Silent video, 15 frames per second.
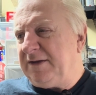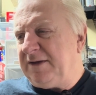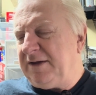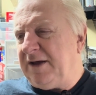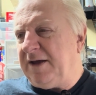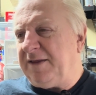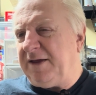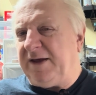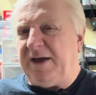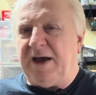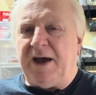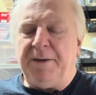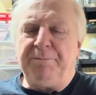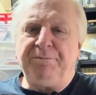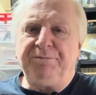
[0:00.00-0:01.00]
yeah,
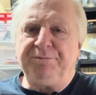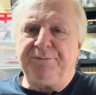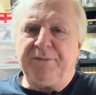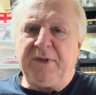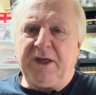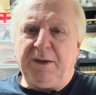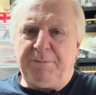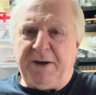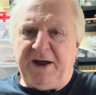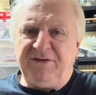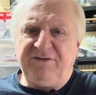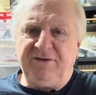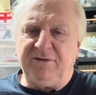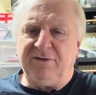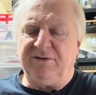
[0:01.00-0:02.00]
the
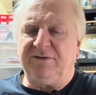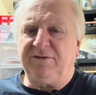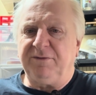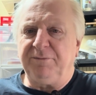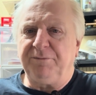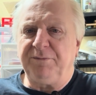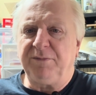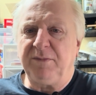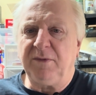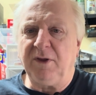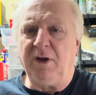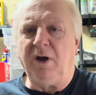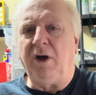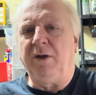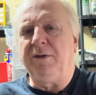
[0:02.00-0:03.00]
capacitors
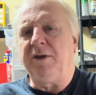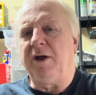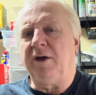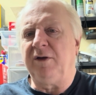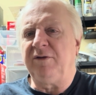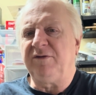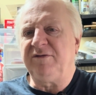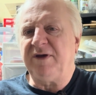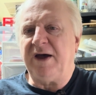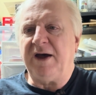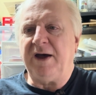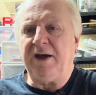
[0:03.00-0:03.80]
on those